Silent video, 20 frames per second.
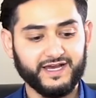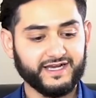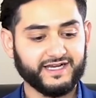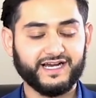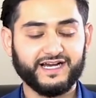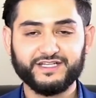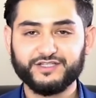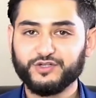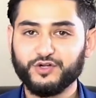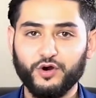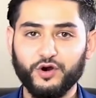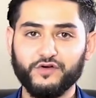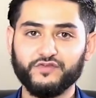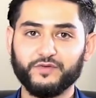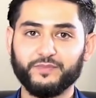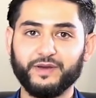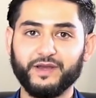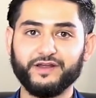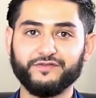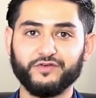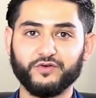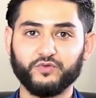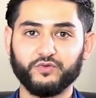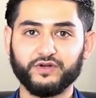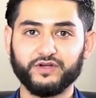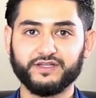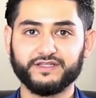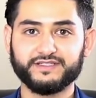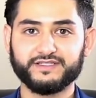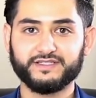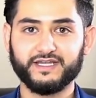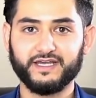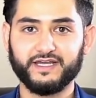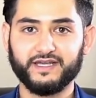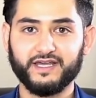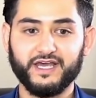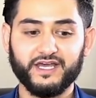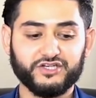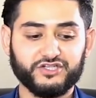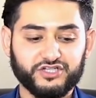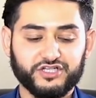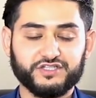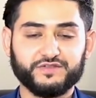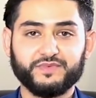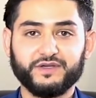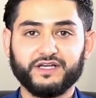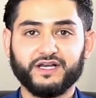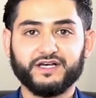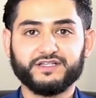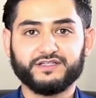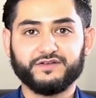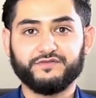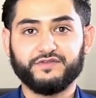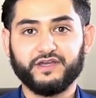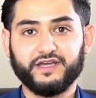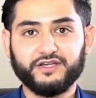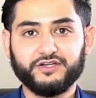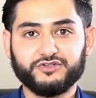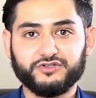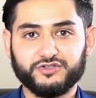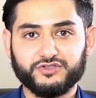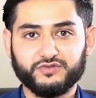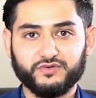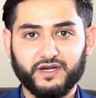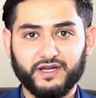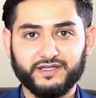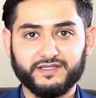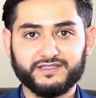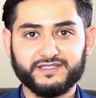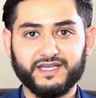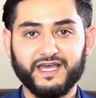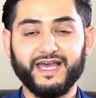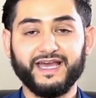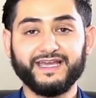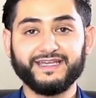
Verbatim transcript: Guys, don't overpay for real estate just because of the interest rates.